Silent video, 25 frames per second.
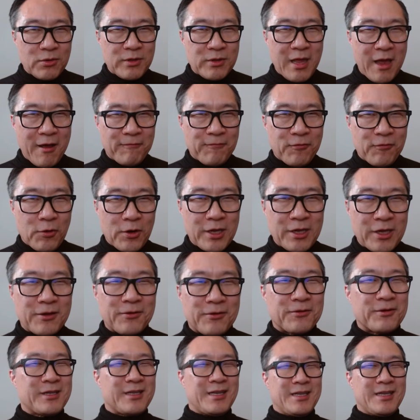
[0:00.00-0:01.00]
should be doing that
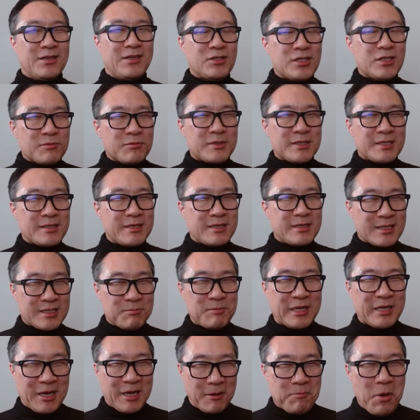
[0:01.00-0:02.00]
for you. You should
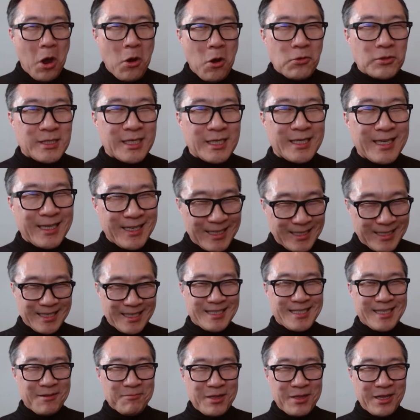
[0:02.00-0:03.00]
just be composing
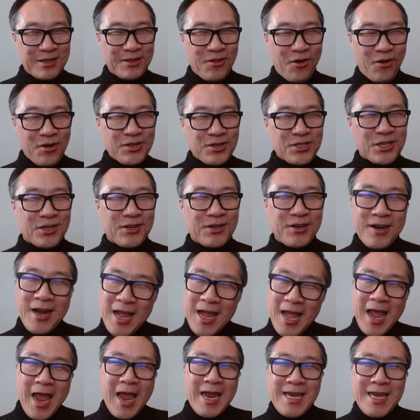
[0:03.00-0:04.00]
it into something
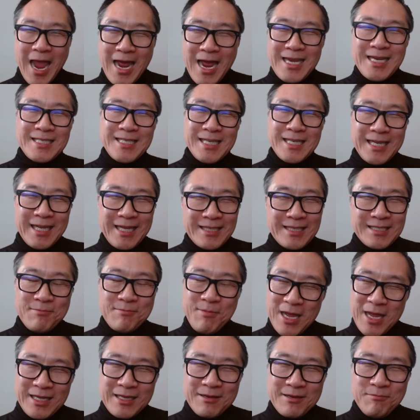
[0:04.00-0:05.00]
larger and
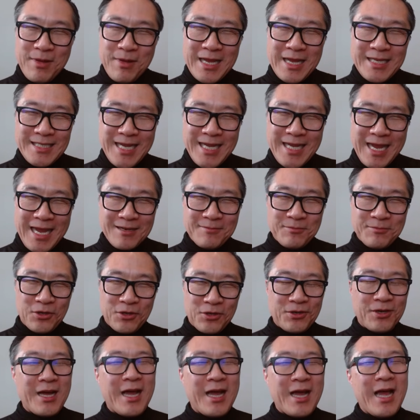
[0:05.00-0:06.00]
editing it to make it
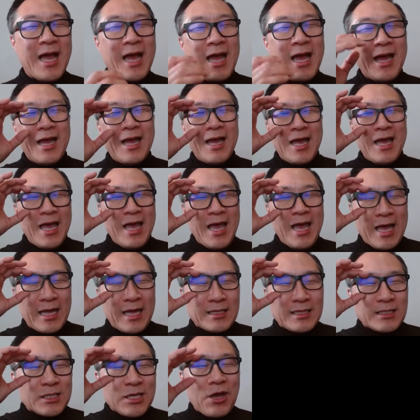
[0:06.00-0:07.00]
maintainable.
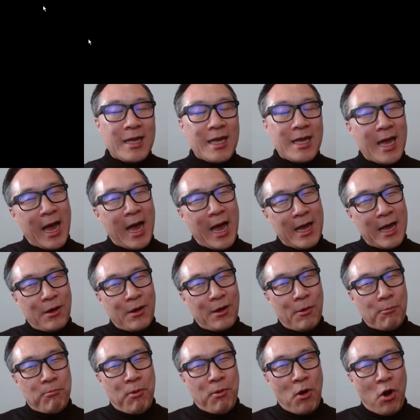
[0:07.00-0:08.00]
And so
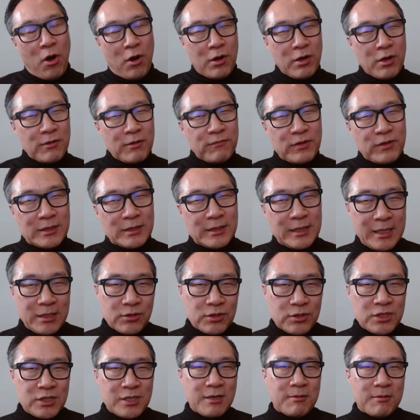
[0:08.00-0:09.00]
part of the
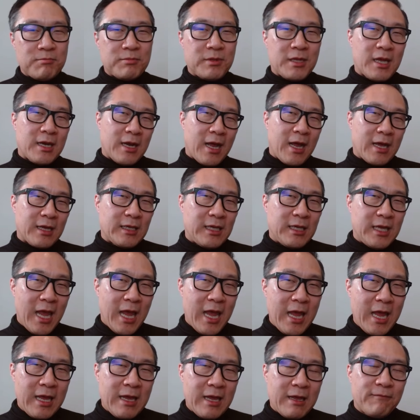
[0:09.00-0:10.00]
leadership that I
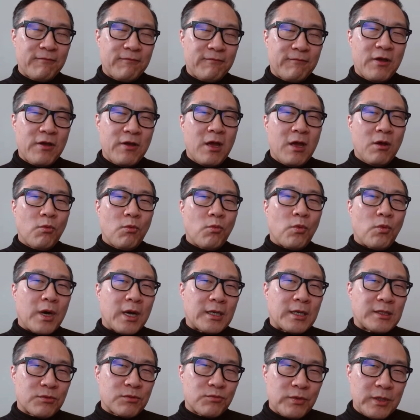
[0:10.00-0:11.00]
gave
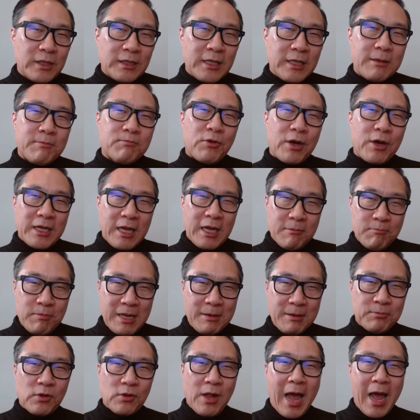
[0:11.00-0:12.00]
was really
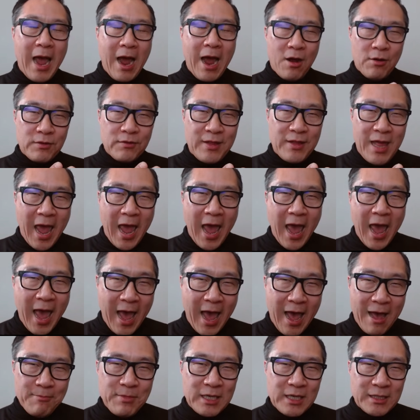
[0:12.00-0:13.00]
breaking people out of the
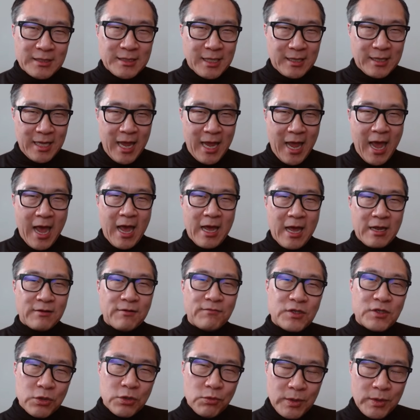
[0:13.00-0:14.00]
habits that they
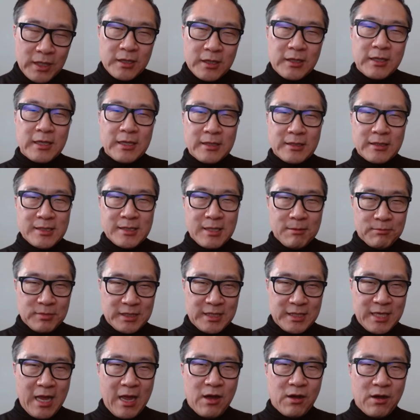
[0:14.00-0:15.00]
had of doing things
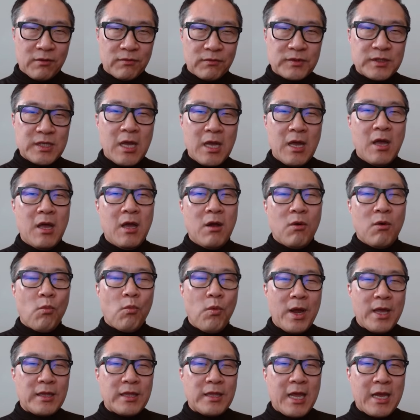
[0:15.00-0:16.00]
themselves
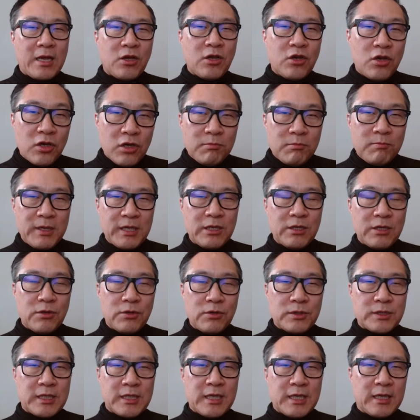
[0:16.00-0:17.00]
when they could be
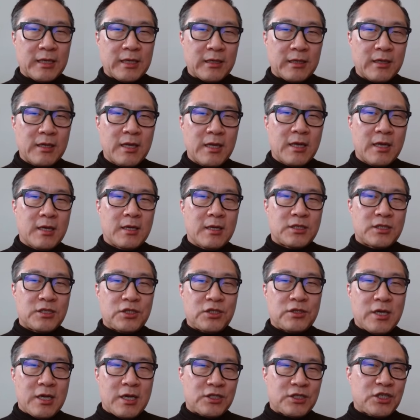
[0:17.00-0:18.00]
using
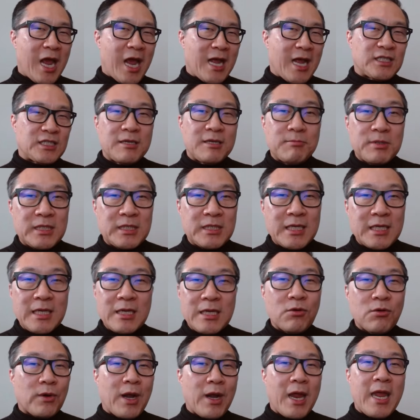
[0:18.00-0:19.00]

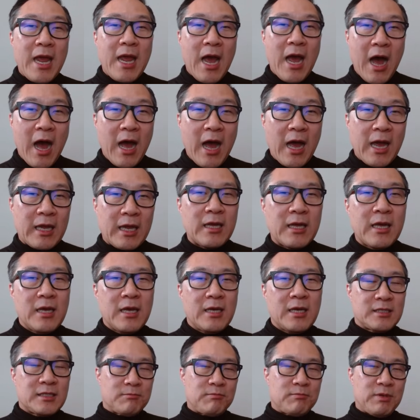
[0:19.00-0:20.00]
ChatGPT or
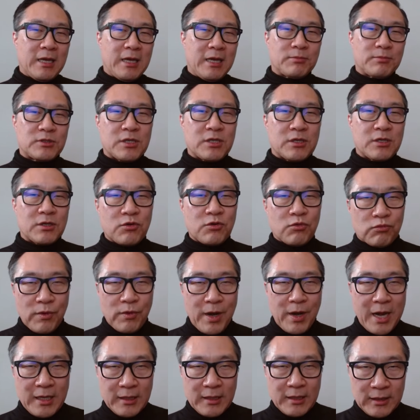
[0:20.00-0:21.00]
AI to be able to
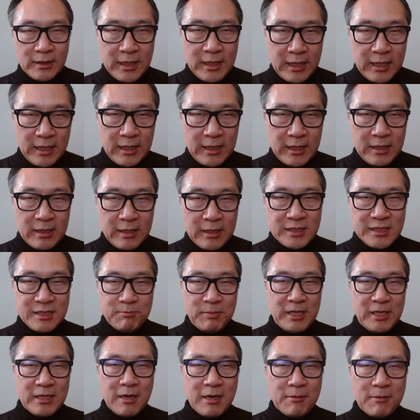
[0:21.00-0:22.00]

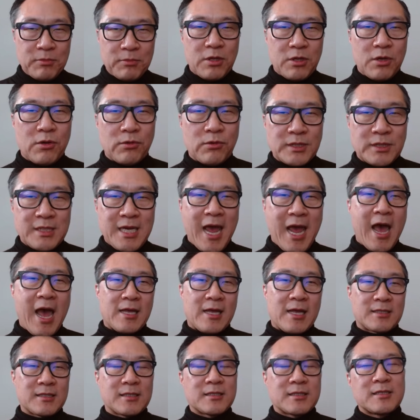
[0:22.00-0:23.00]
greatly speed up those
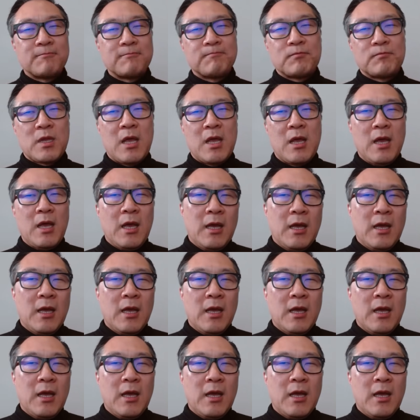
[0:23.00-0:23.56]
tasks.